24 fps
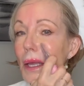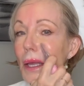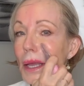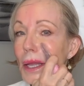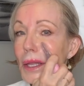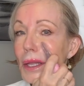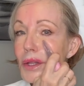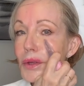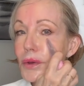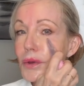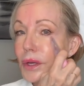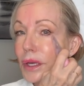
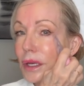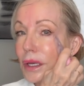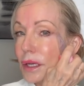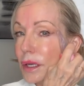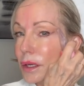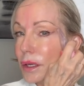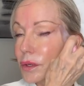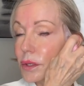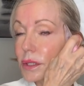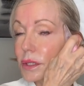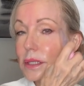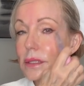And you can
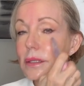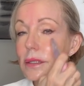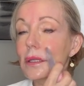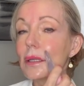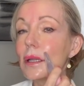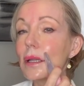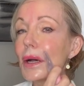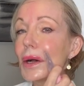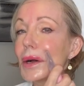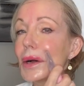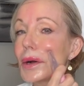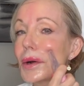go
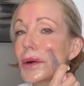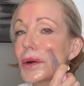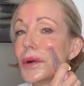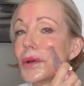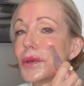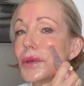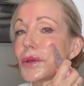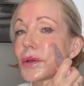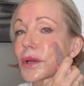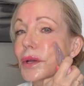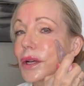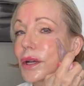slow,
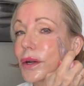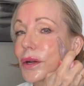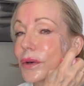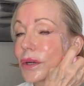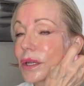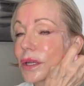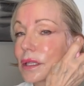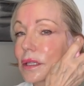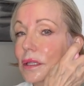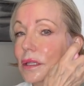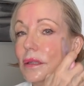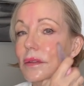you can
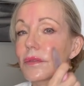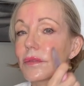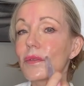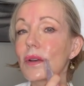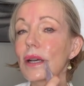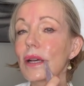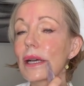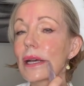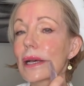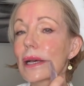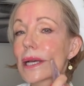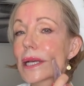go a little
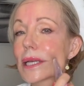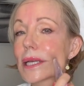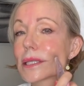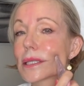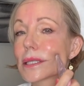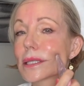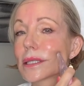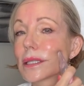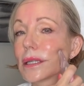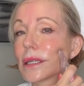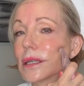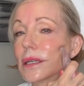
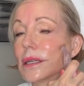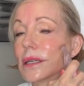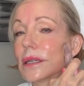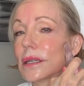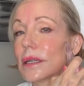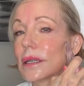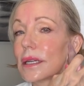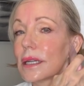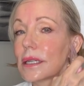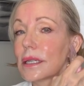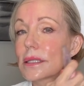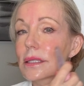fast.
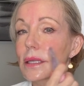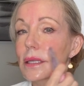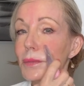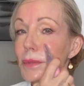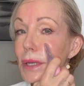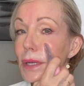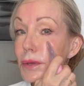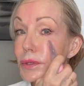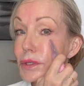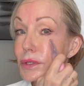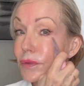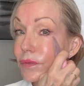And
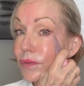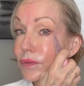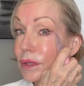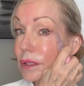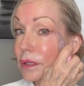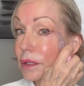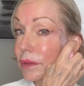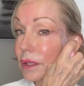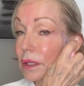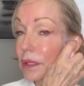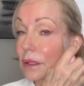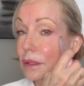sometimes you
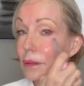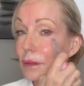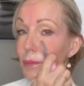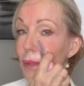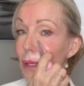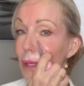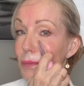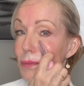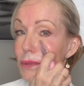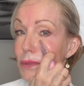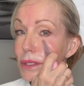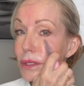feel the little
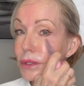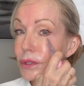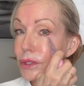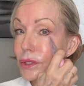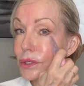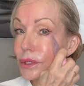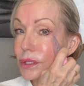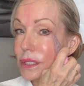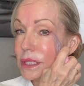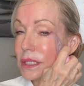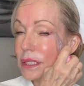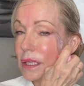bumps under
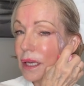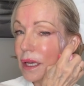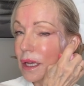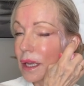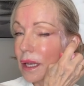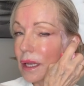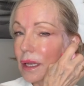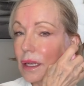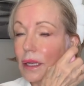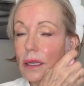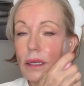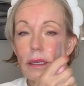your
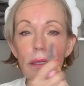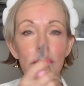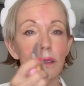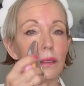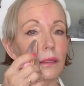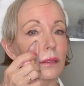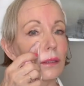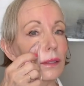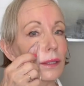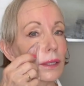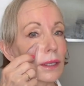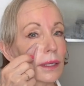skin.
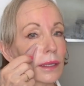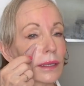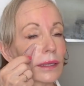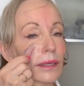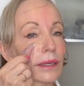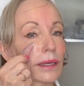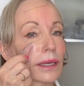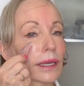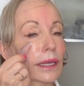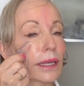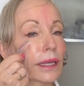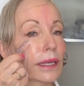
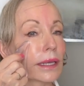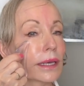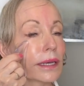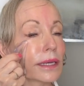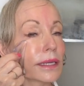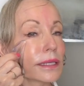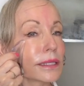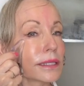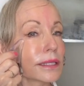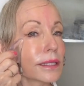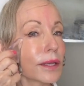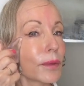And
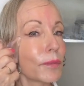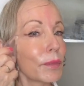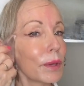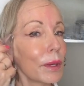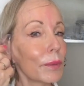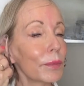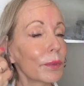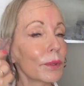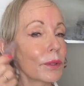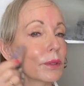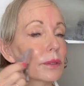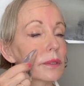again, some
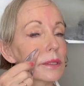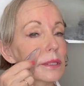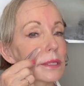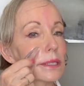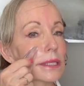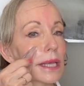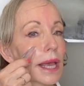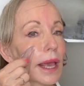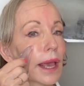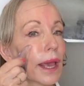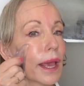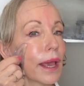people
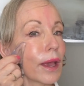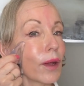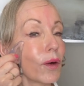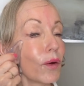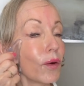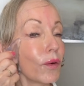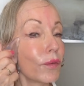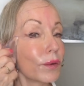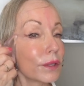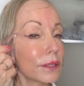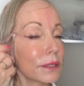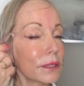say
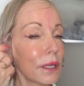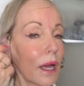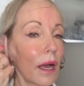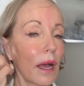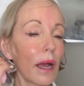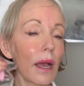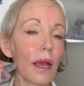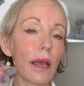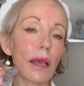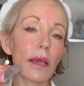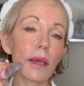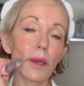over
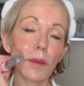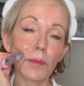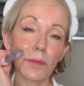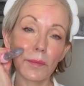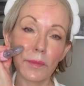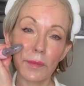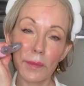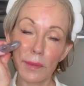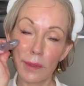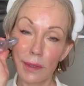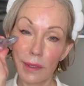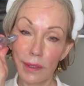
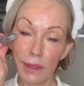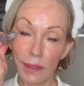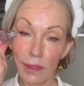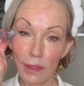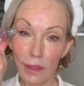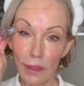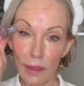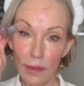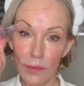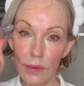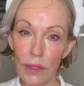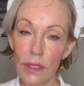time,
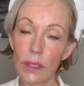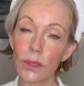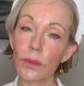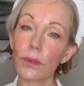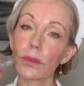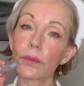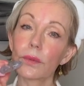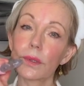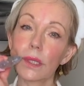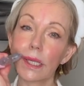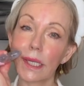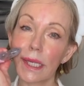this
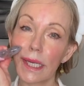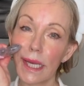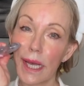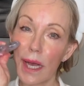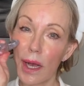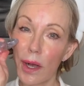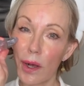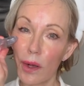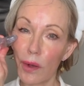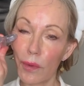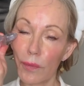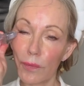will really
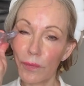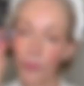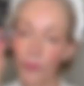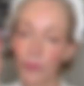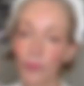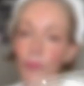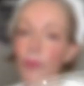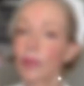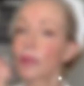help